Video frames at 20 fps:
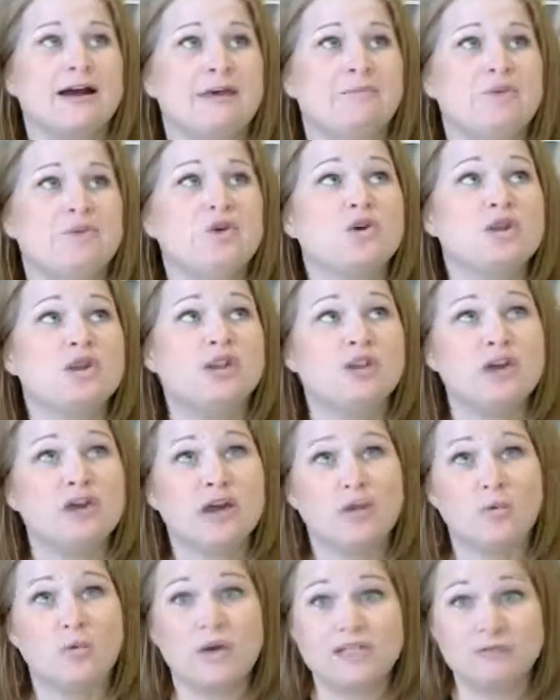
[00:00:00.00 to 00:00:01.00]
You can look
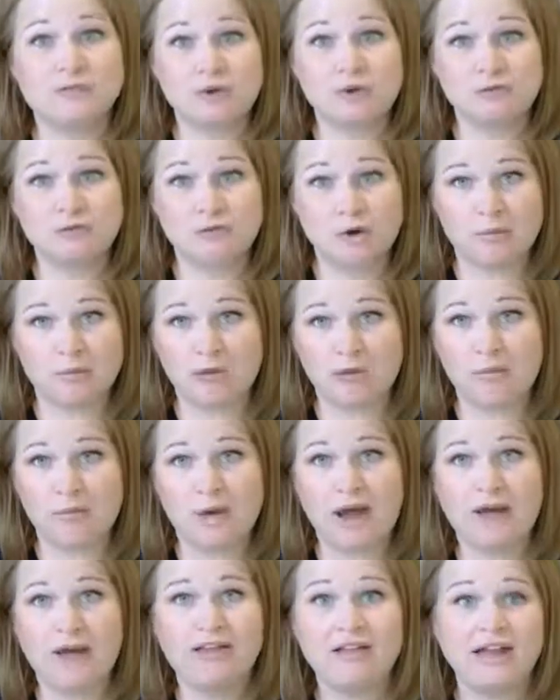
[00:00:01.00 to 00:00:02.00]
at what's performing
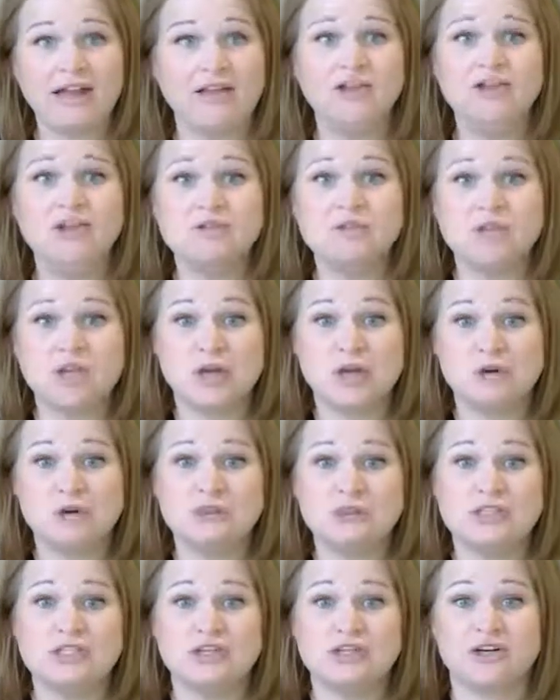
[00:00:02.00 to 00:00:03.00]
well and use
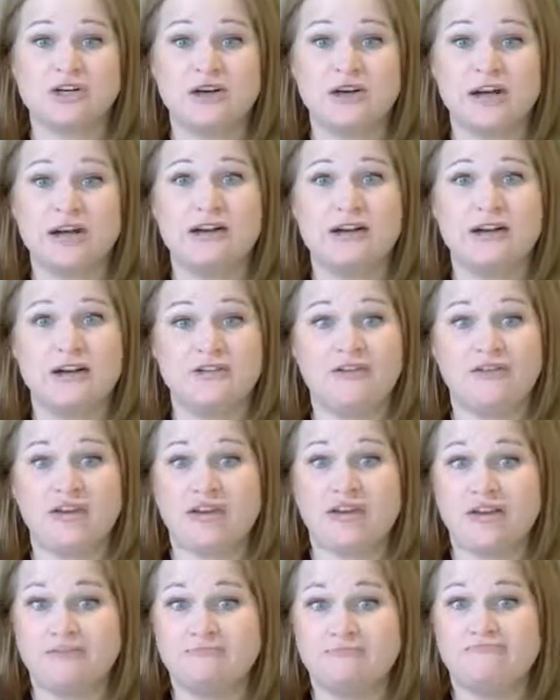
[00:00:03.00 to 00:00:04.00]
those to create a
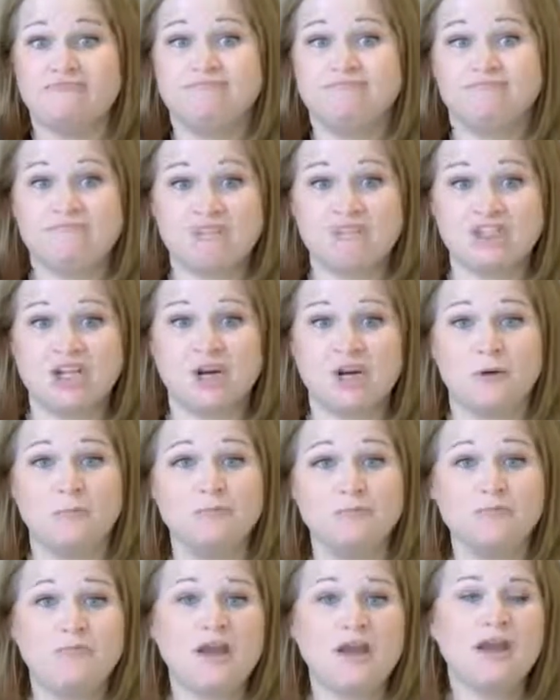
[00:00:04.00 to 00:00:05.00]
video. So
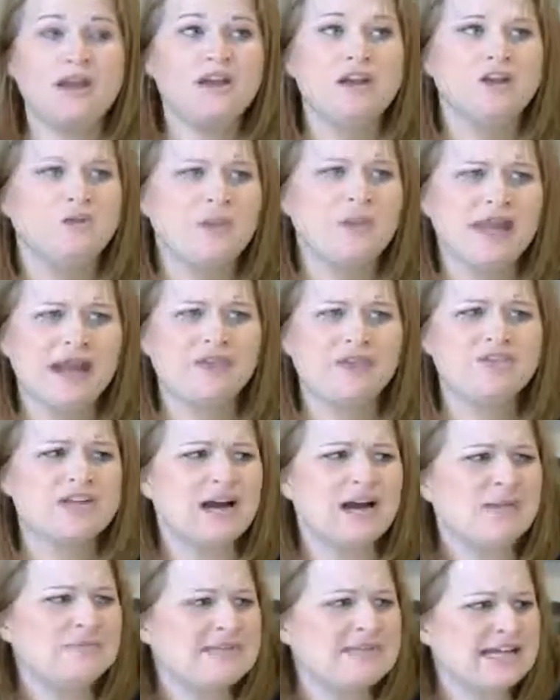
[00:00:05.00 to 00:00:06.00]
you may have to
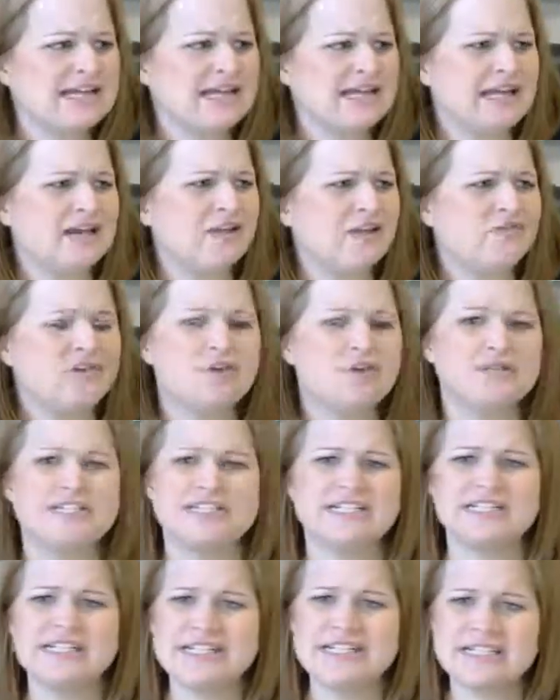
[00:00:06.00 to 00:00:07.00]
update like a few
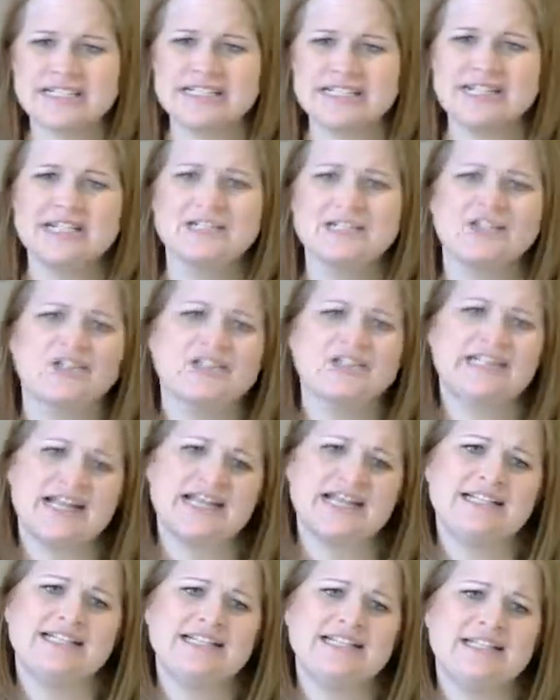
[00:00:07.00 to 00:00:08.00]
statistics or
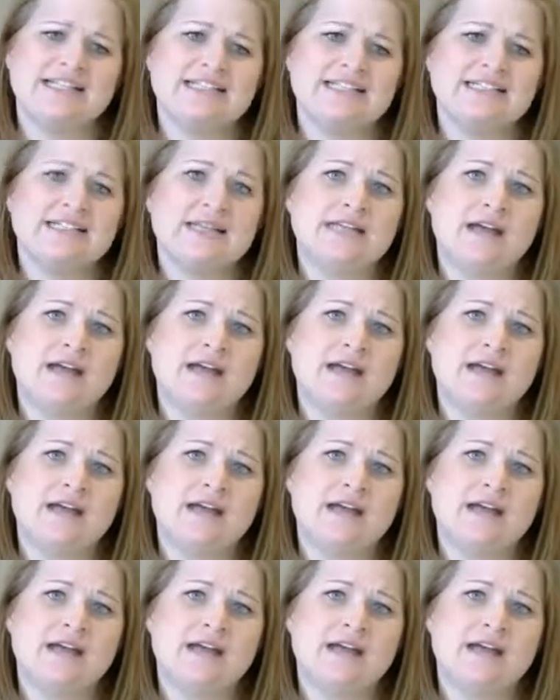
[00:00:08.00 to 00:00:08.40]
sentences,